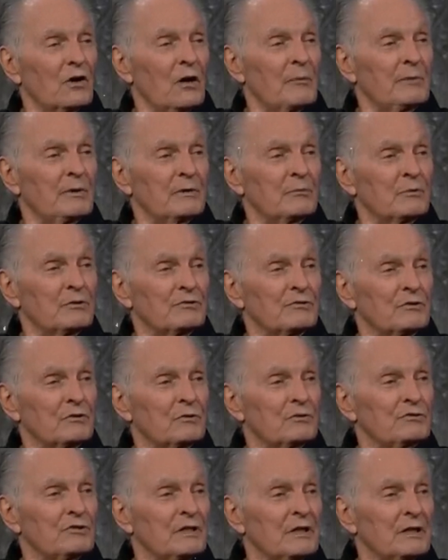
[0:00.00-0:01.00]
you had all these
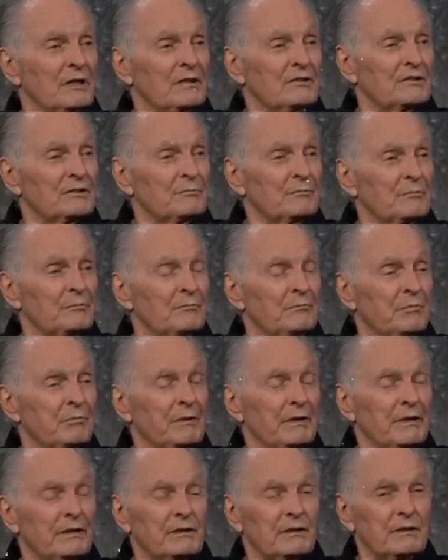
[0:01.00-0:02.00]
folks off to the
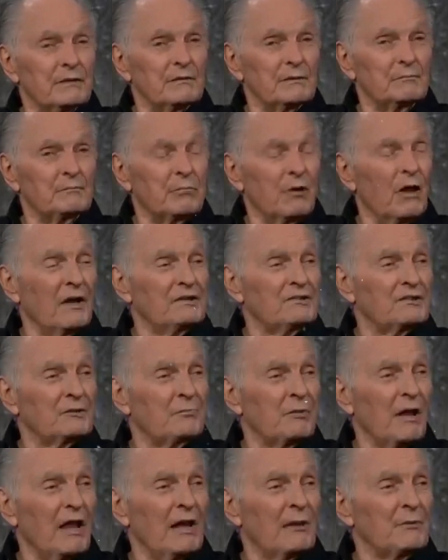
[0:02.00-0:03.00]
side while you were acting
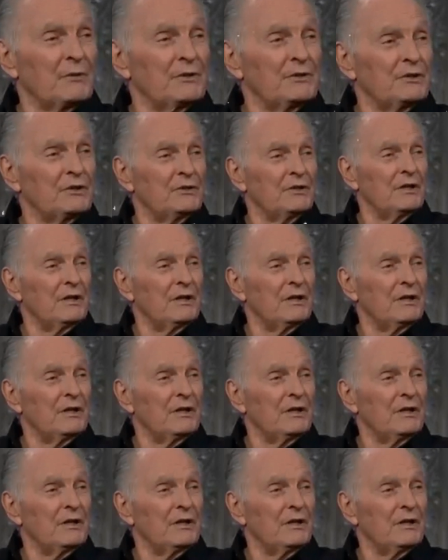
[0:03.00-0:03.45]
out a scene for the